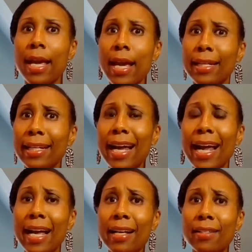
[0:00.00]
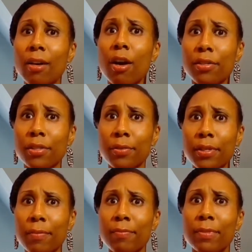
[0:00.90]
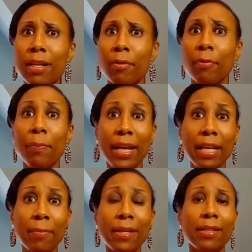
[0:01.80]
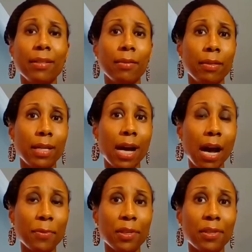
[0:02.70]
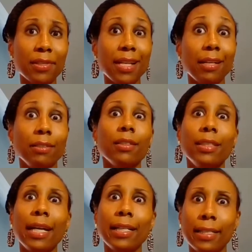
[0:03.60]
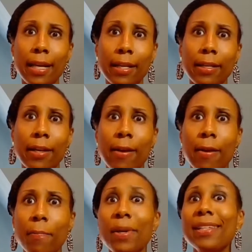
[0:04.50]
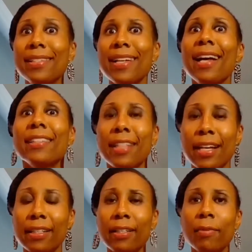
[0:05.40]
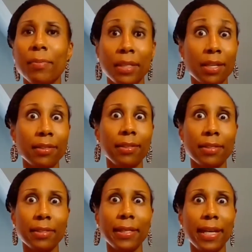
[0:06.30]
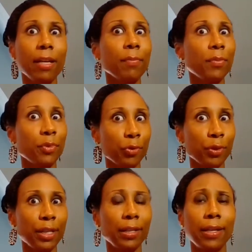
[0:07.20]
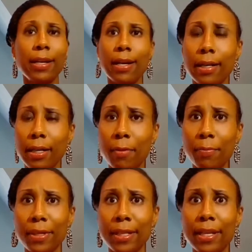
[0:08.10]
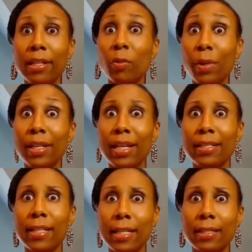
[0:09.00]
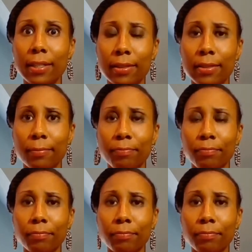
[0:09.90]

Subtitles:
And it has also some repayment options that look like debt, but is not debt because it doesn't hamstring a company in the way that debt does.